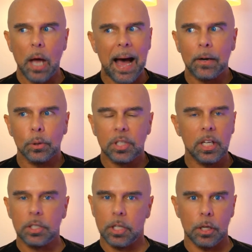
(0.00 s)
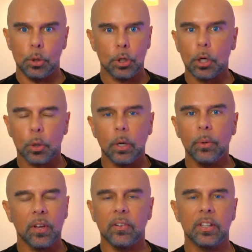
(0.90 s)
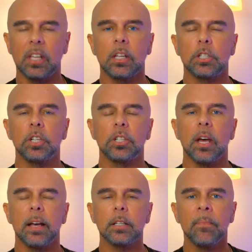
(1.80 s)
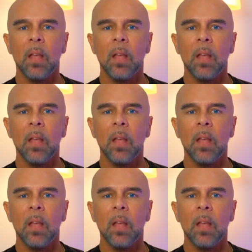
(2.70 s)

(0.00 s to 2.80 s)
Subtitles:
I don't teach that you should agree with everything that she says